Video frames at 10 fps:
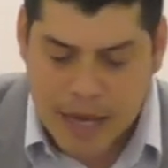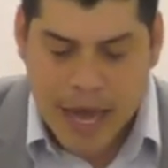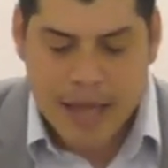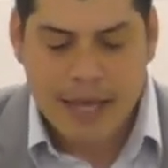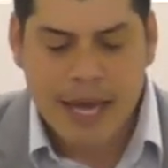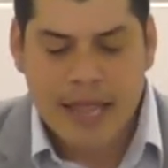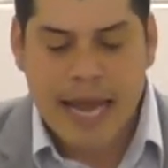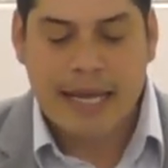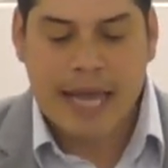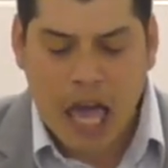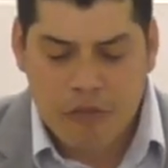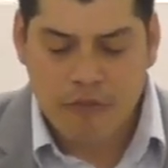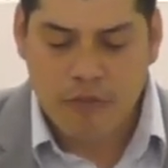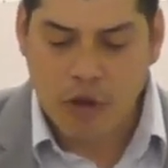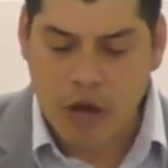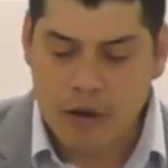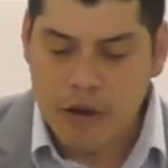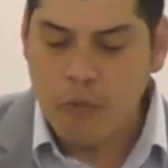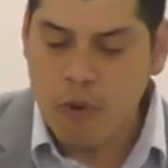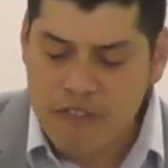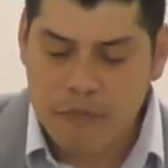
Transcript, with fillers: and he that gathereth not with